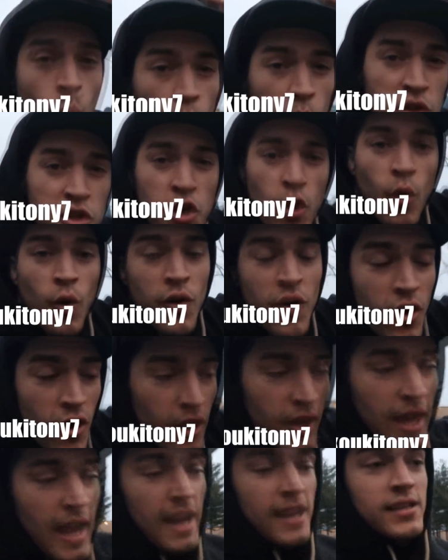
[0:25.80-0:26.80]
What's going
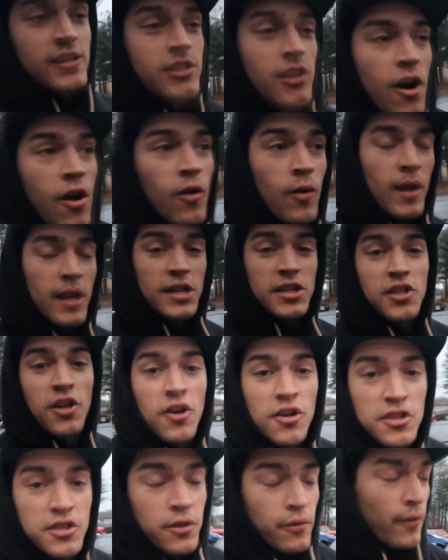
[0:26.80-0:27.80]
on, guys? So it
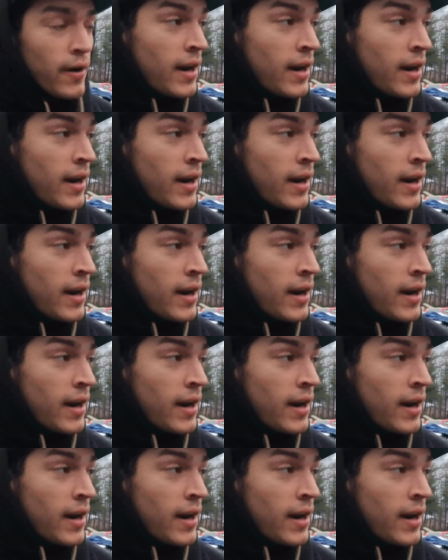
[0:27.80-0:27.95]
started to